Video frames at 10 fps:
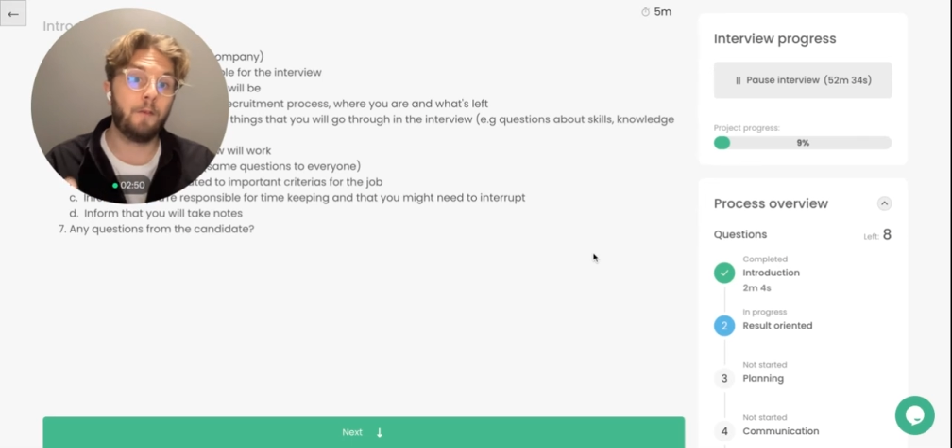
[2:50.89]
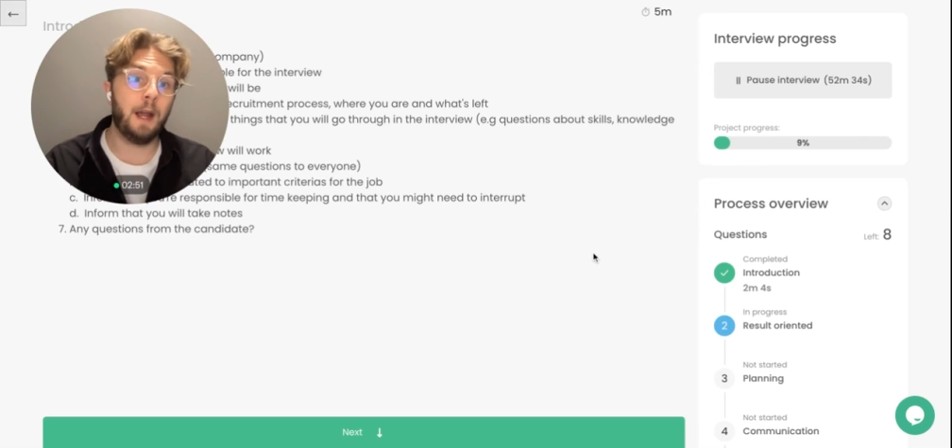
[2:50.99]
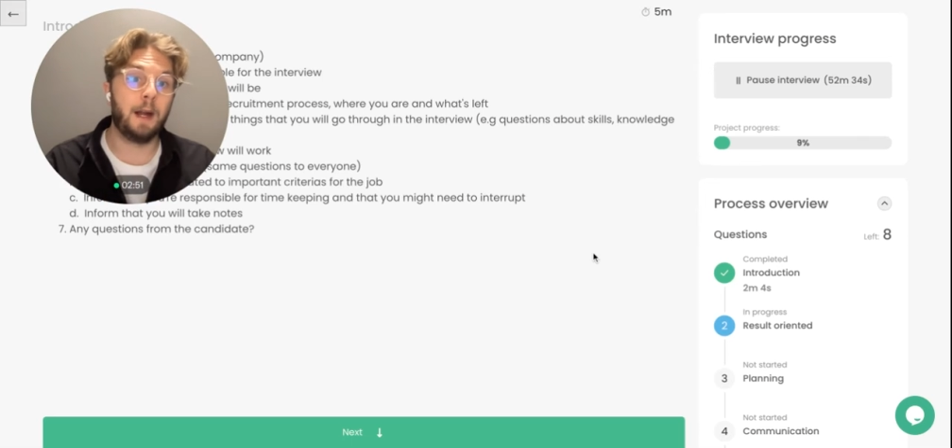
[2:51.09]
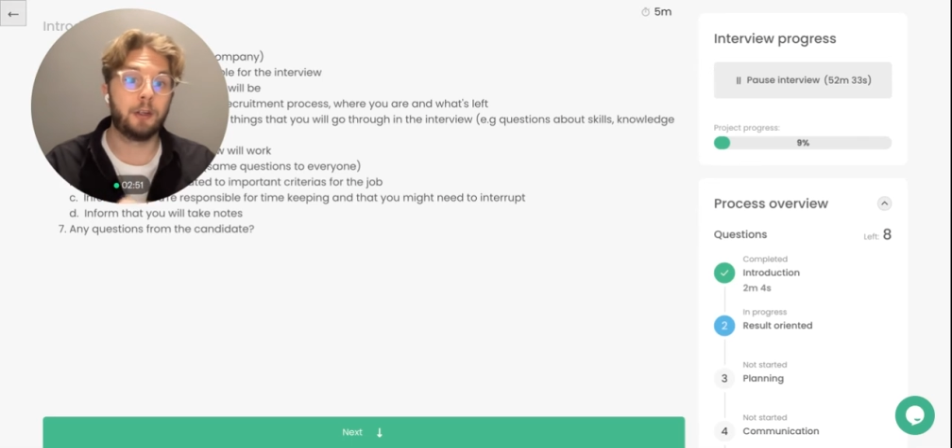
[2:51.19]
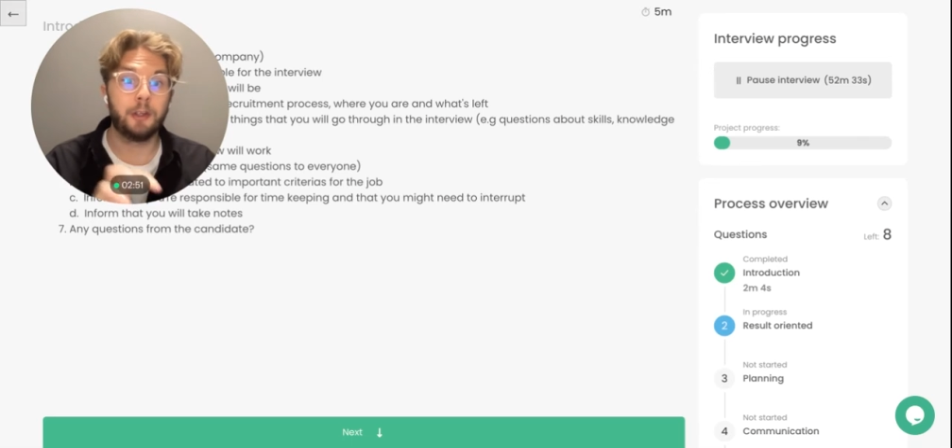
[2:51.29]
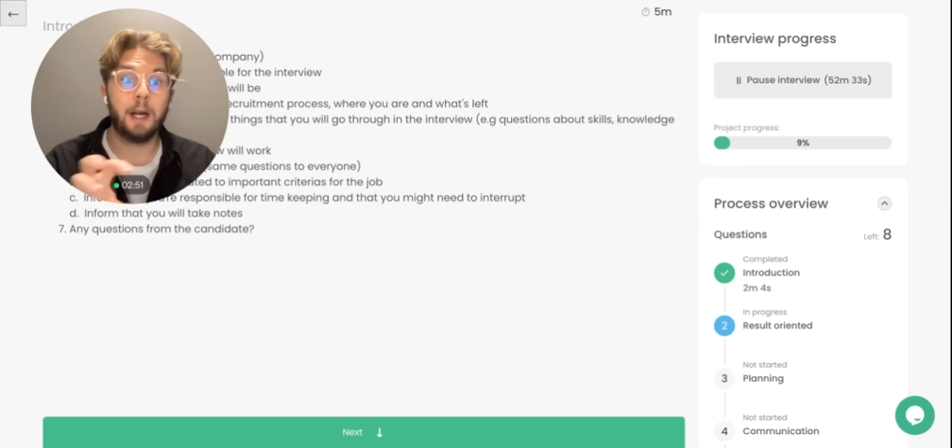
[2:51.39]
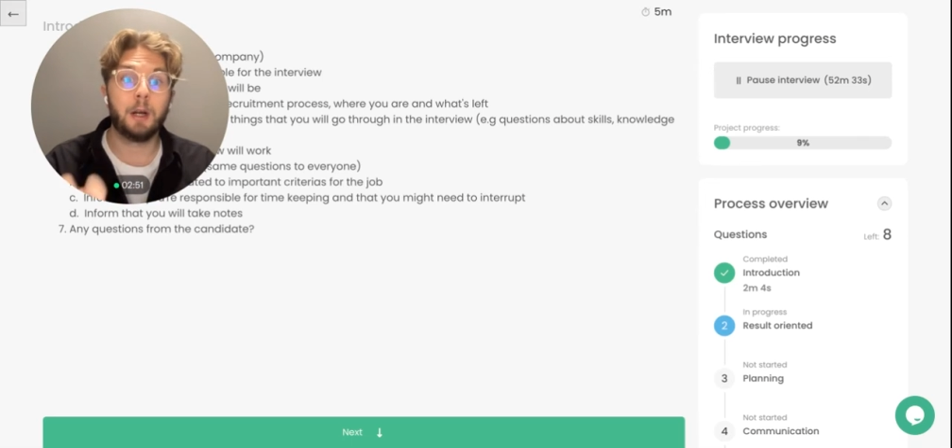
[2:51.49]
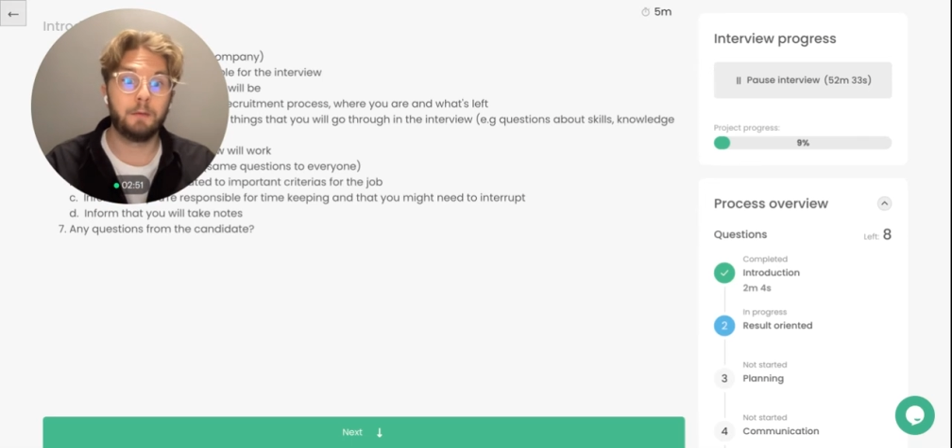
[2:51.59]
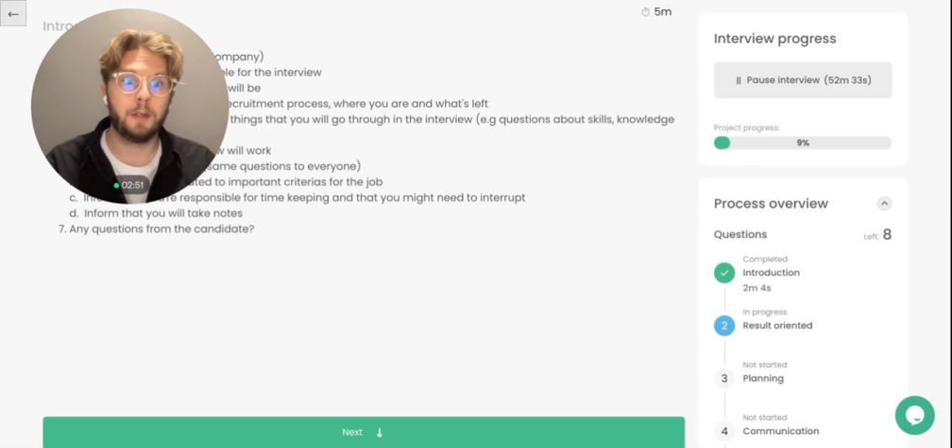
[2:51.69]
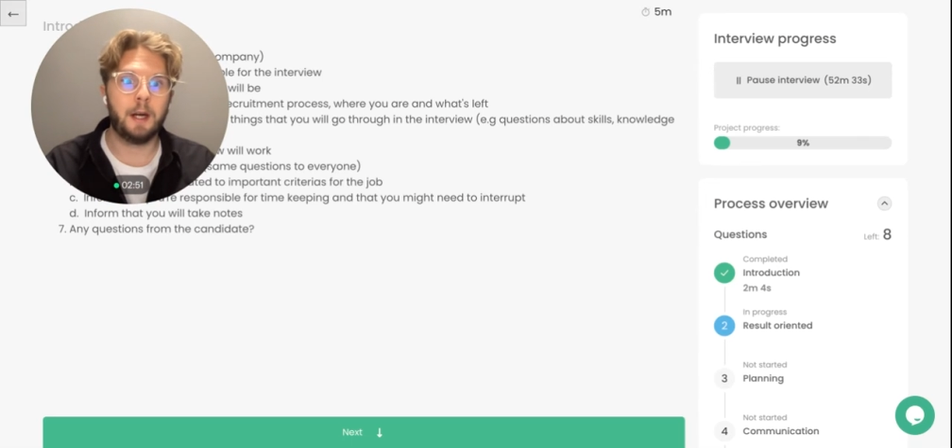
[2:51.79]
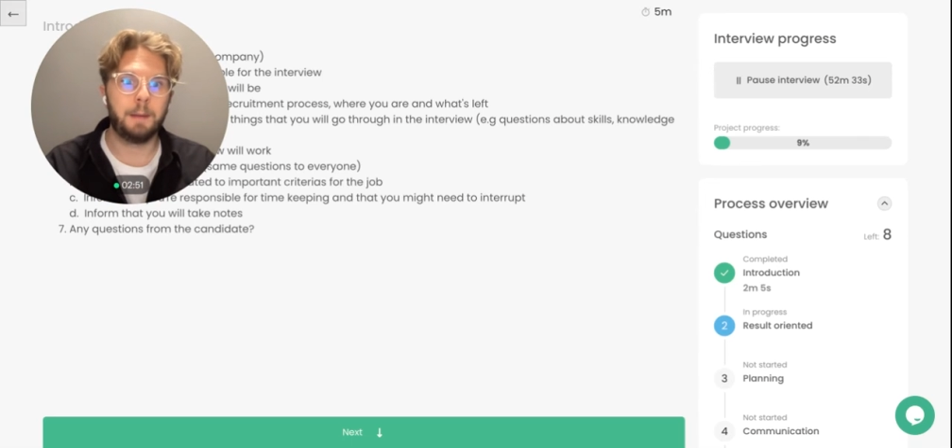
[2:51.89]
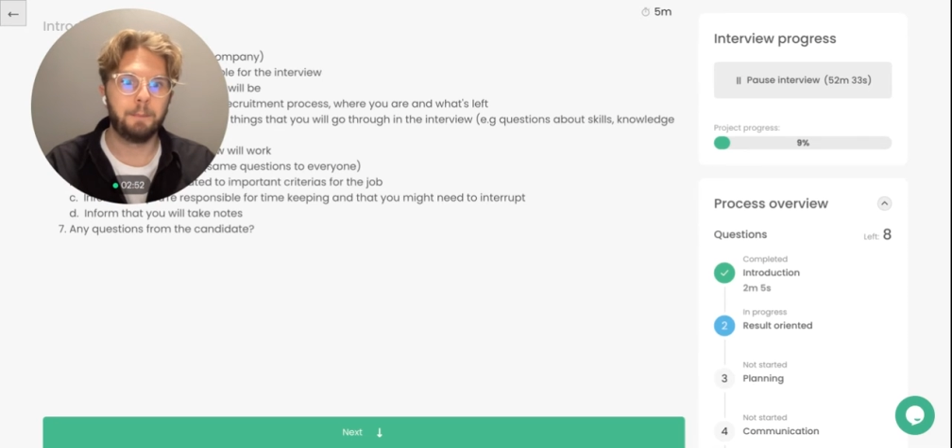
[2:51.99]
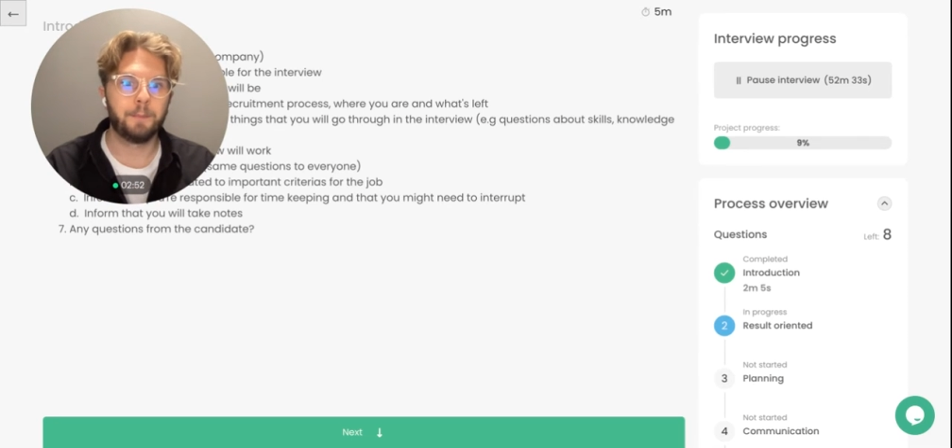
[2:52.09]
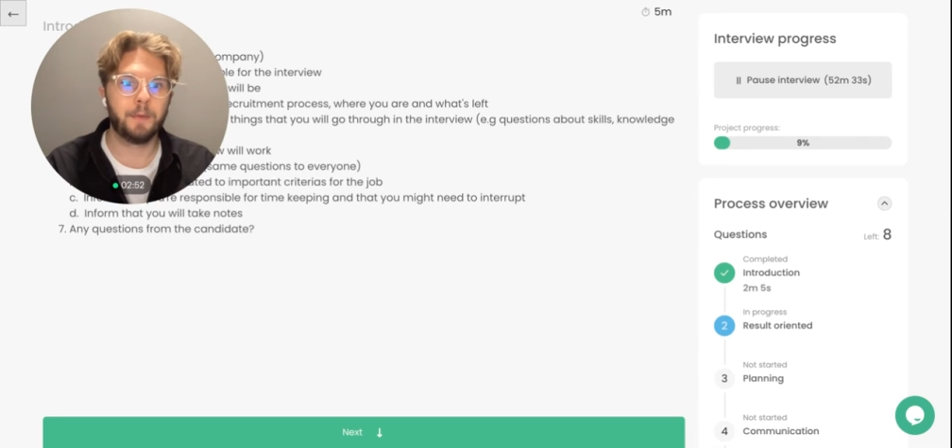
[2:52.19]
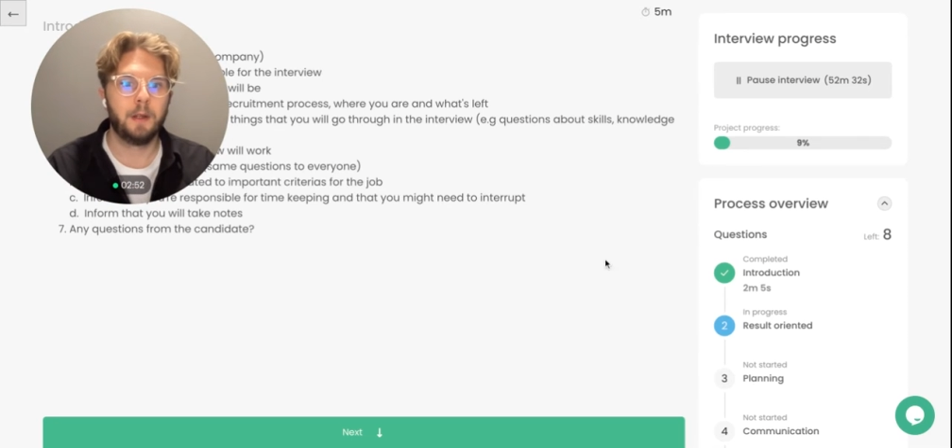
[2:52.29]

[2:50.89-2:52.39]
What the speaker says: fair track of time.